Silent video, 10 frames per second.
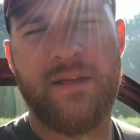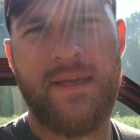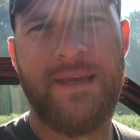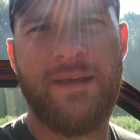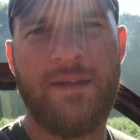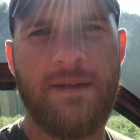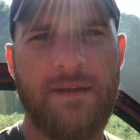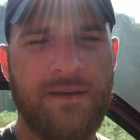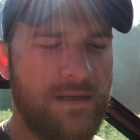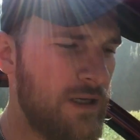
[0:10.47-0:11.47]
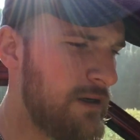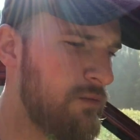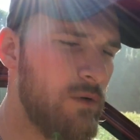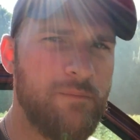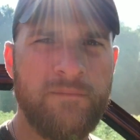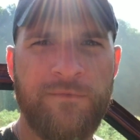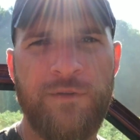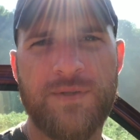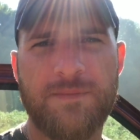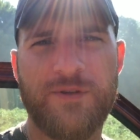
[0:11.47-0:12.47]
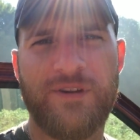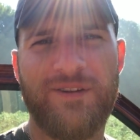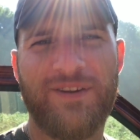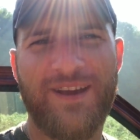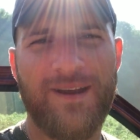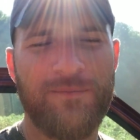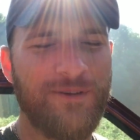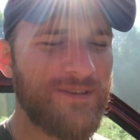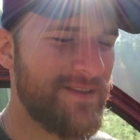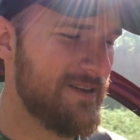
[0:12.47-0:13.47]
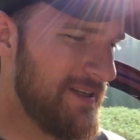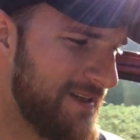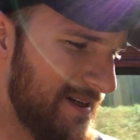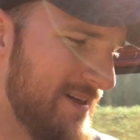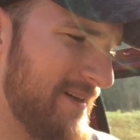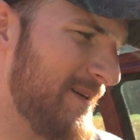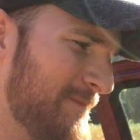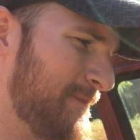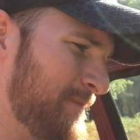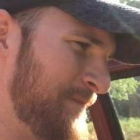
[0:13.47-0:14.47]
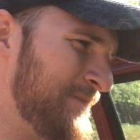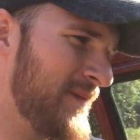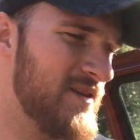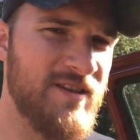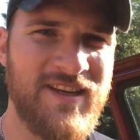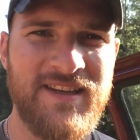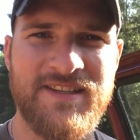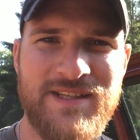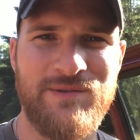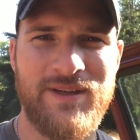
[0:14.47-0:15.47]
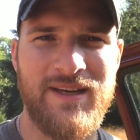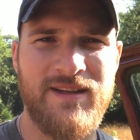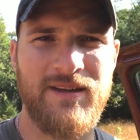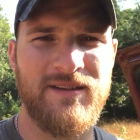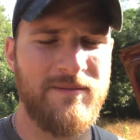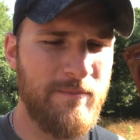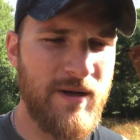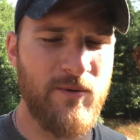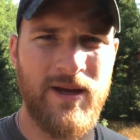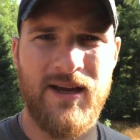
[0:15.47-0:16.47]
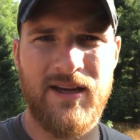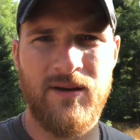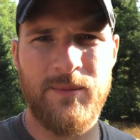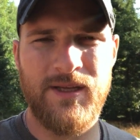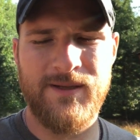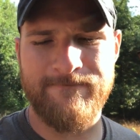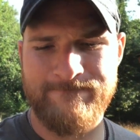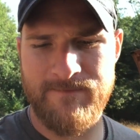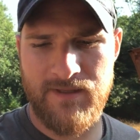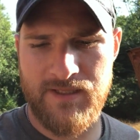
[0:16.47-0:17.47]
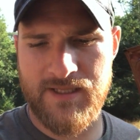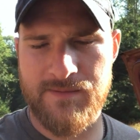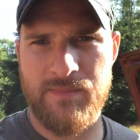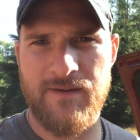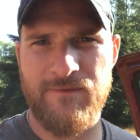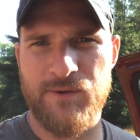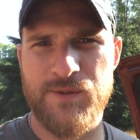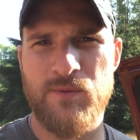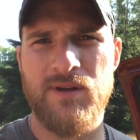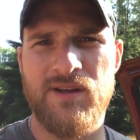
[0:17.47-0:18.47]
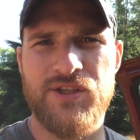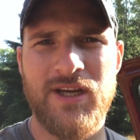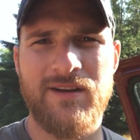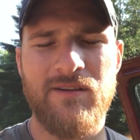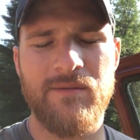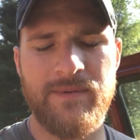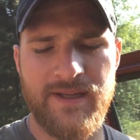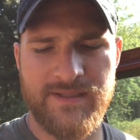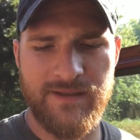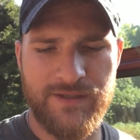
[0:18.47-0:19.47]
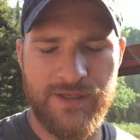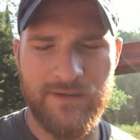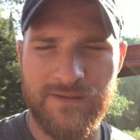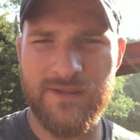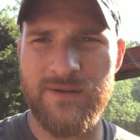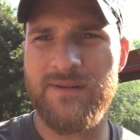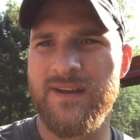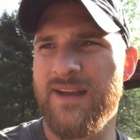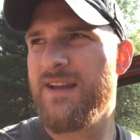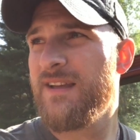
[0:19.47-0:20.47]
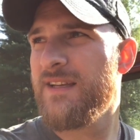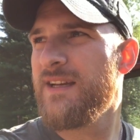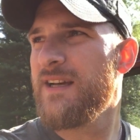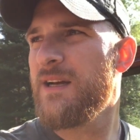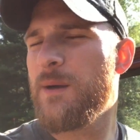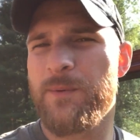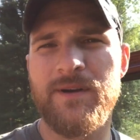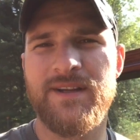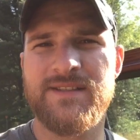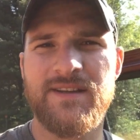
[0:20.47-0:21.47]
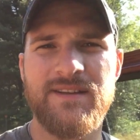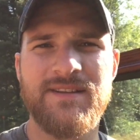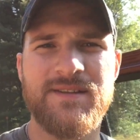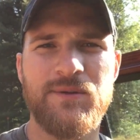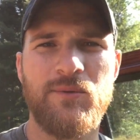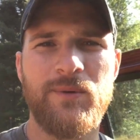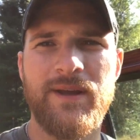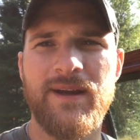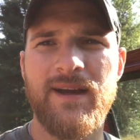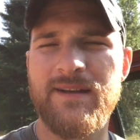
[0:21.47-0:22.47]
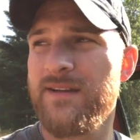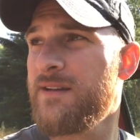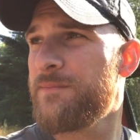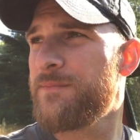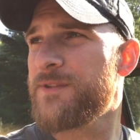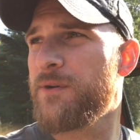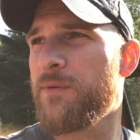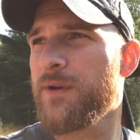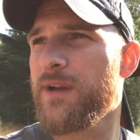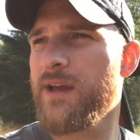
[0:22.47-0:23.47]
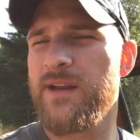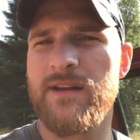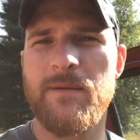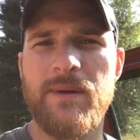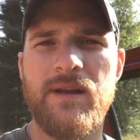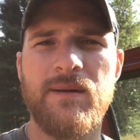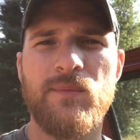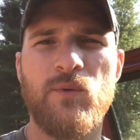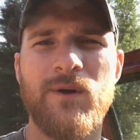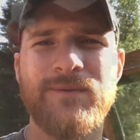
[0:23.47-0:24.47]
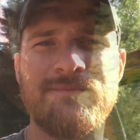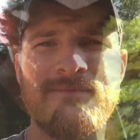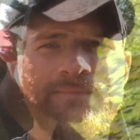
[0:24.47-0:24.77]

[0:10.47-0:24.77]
hit. We'll view some trail cameras and just kind of see what kind of bear we got coming in. This is my first run to check all the baits this year, so I'm pretty excited to see what we got. So we're going to head into bait number one.